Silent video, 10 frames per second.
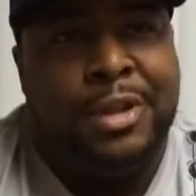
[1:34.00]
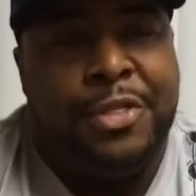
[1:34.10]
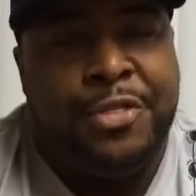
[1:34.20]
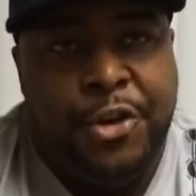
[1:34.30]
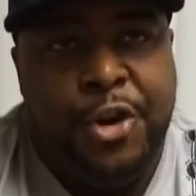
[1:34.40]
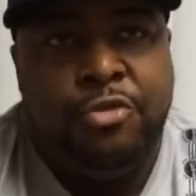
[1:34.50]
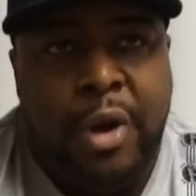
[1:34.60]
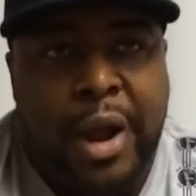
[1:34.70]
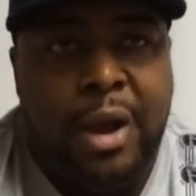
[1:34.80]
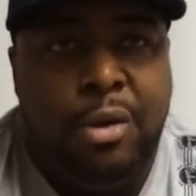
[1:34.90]
The third
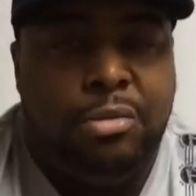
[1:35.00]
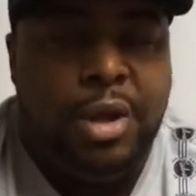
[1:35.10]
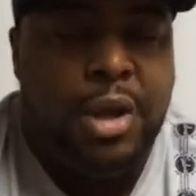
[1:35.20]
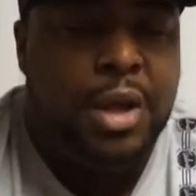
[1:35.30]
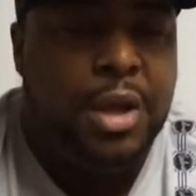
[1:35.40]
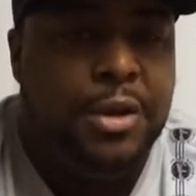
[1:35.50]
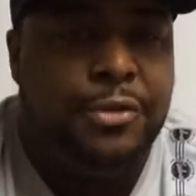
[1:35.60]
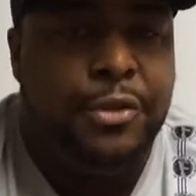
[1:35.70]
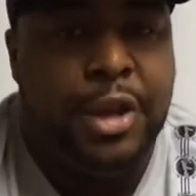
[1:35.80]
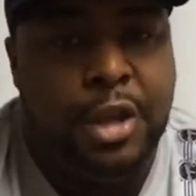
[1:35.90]
round,
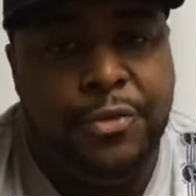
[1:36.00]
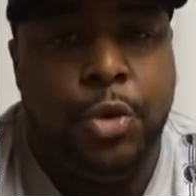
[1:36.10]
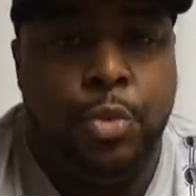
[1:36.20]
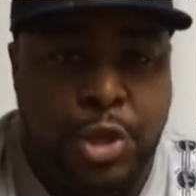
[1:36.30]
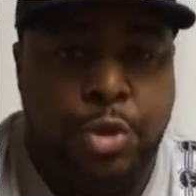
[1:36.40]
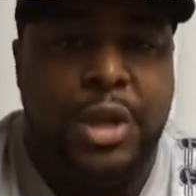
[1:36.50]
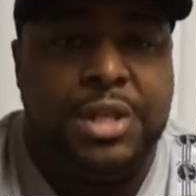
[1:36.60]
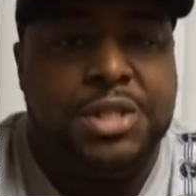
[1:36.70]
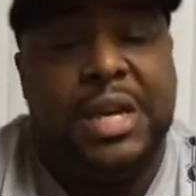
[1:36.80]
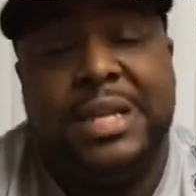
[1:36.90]
for any of you, when you get
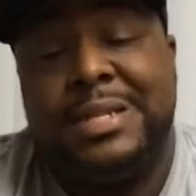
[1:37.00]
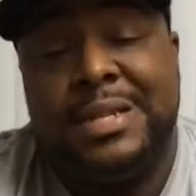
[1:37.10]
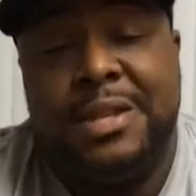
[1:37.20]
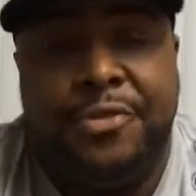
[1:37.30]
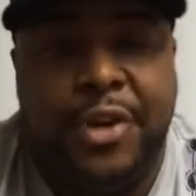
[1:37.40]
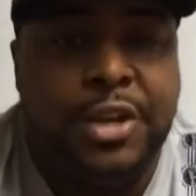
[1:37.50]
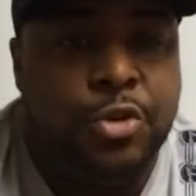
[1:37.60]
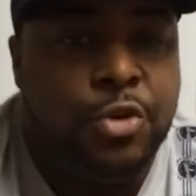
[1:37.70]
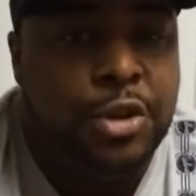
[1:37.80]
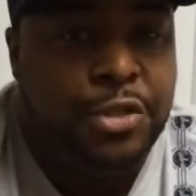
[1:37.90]
a chance to see the fight,
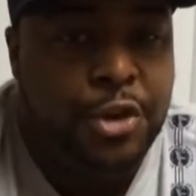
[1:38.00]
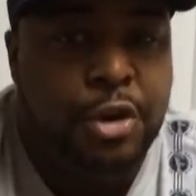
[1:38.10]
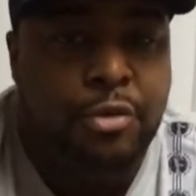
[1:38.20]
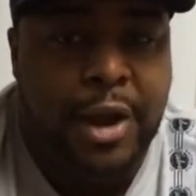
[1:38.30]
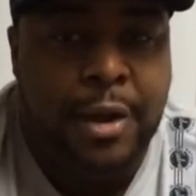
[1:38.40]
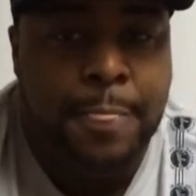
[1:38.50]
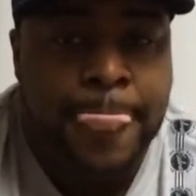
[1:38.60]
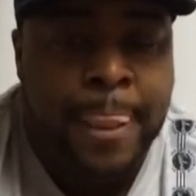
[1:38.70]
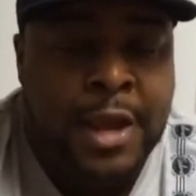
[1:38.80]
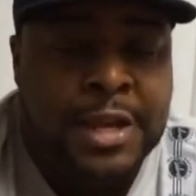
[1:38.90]
during the third round,
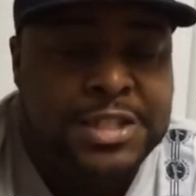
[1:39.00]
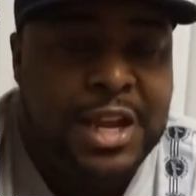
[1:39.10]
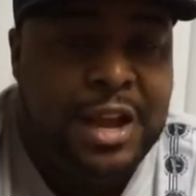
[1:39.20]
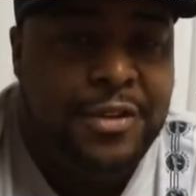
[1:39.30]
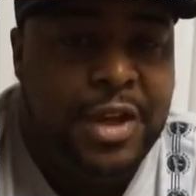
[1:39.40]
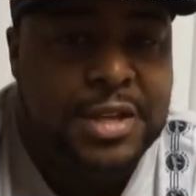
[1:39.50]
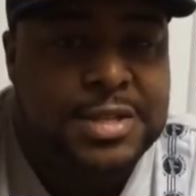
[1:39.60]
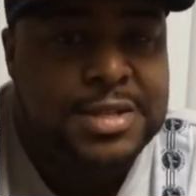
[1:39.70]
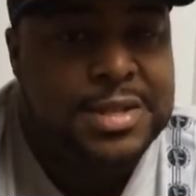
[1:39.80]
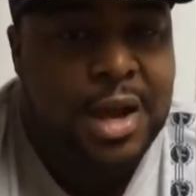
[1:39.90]
Chavez
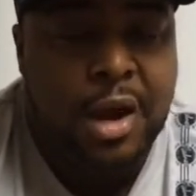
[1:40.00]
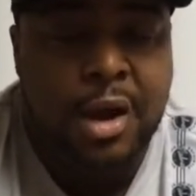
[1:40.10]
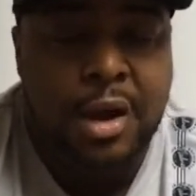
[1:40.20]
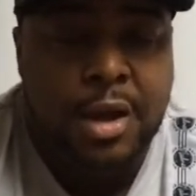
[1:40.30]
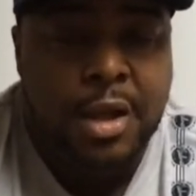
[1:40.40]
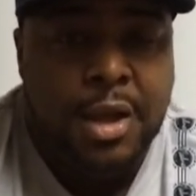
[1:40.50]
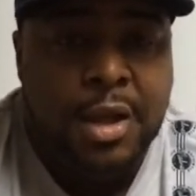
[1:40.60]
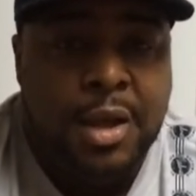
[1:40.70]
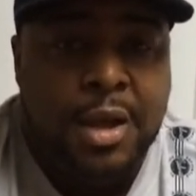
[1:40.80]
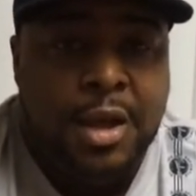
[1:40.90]
stung
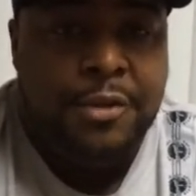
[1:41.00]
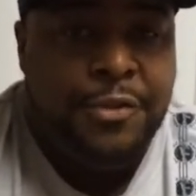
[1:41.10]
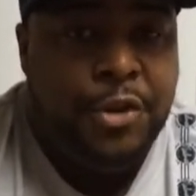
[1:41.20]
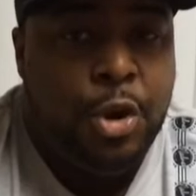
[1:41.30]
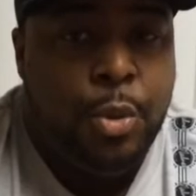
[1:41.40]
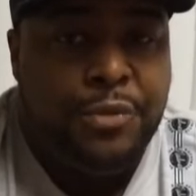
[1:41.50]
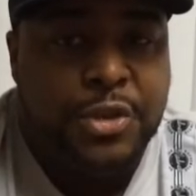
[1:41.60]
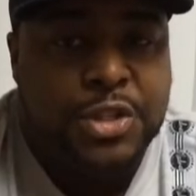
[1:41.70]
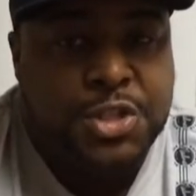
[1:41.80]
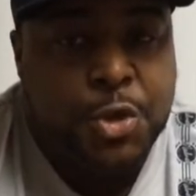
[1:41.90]
Vera with
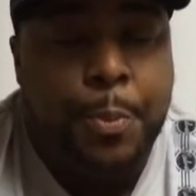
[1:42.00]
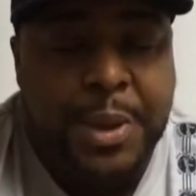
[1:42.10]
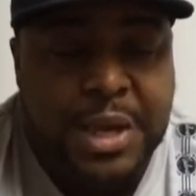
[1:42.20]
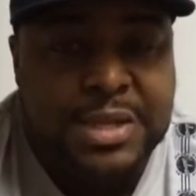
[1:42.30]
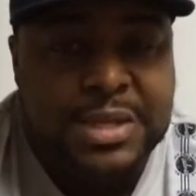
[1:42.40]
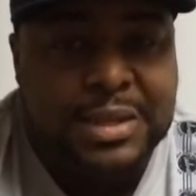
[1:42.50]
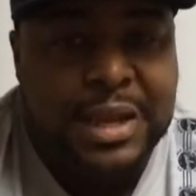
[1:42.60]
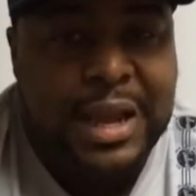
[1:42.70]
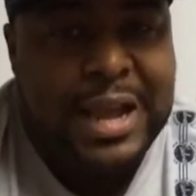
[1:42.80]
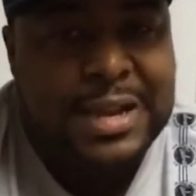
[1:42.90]
a two-piece
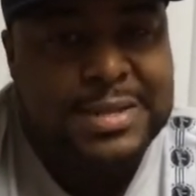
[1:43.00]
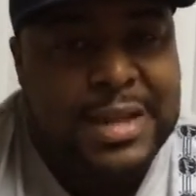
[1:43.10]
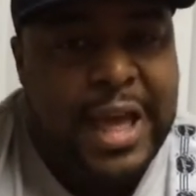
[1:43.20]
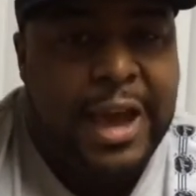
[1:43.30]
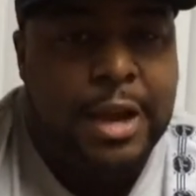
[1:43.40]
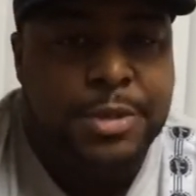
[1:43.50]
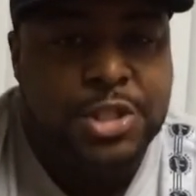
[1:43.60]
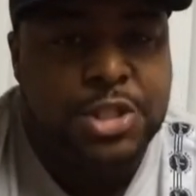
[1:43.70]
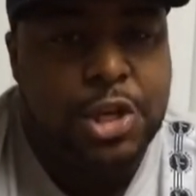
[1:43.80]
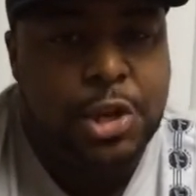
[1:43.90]
that kind of staggered him
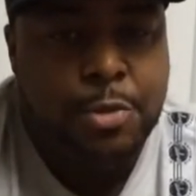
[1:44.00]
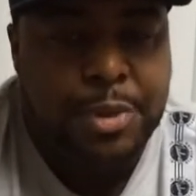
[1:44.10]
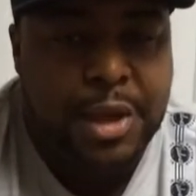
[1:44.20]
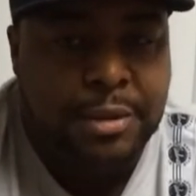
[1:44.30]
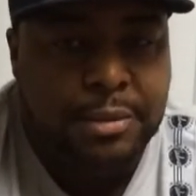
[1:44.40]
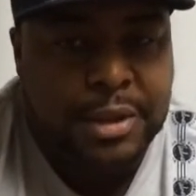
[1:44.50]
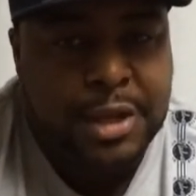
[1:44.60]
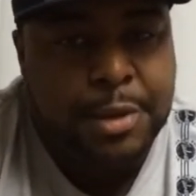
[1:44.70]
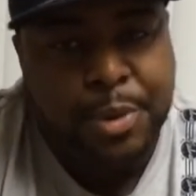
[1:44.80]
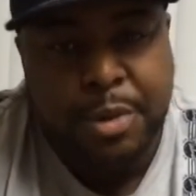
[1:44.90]
just a little bit. He
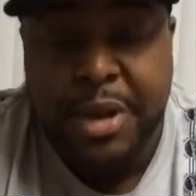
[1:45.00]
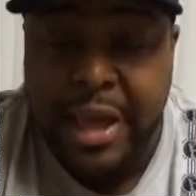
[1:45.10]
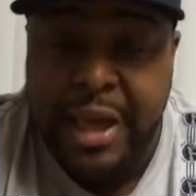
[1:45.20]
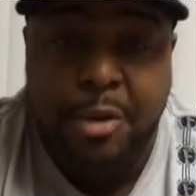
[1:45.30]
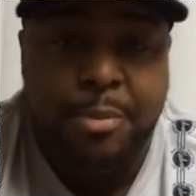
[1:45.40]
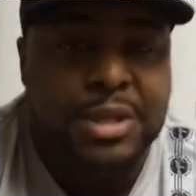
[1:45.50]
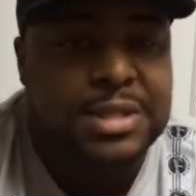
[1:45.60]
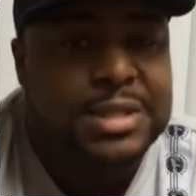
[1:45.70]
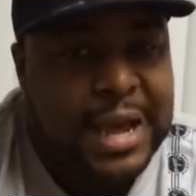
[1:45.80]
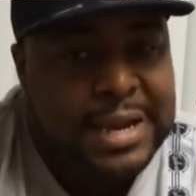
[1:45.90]
didn't put him down, but
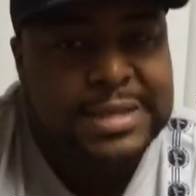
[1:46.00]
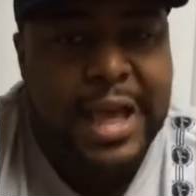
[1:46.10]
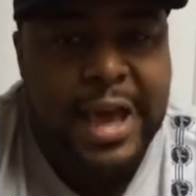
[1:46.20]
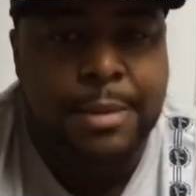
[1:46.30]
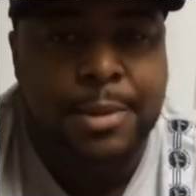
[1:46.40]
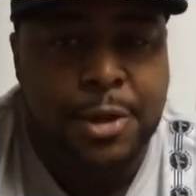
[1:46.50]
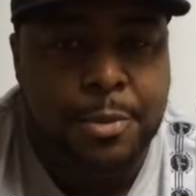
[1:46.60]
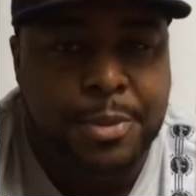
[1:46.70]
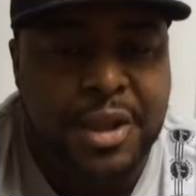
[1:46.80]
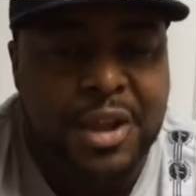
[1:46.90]
just kind of staggered him a
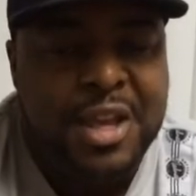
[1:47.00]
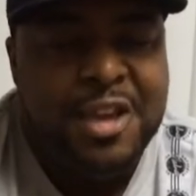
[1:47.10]
little bit.